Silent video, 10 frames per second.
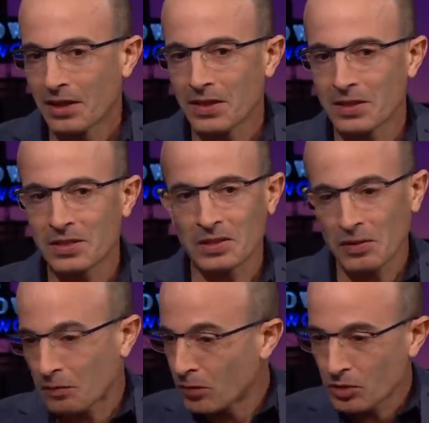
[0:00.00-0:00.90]

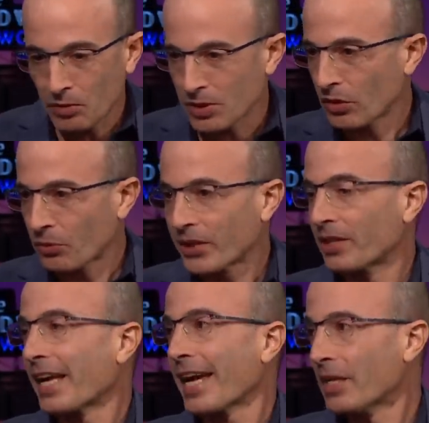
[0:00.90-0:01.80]
the future is not
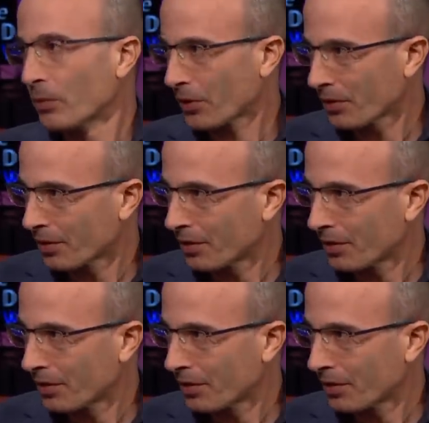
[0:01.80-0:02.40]
written anywhere.